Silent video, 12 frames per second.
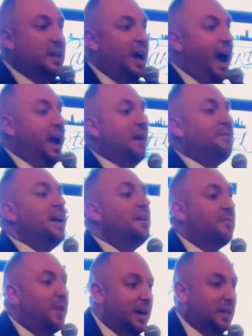I find it
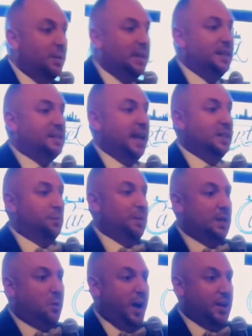funny when he sends me
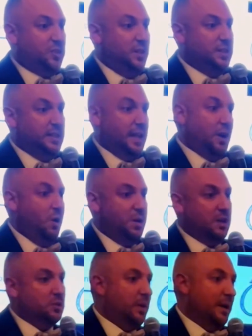questions. He's like, oh,
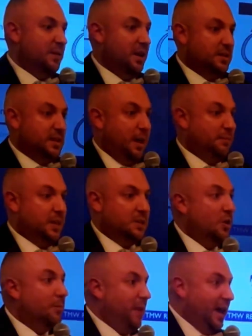here's what I'm gonna say. I'm like,
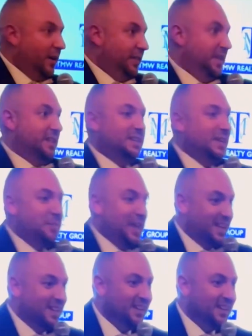you're better at this than me.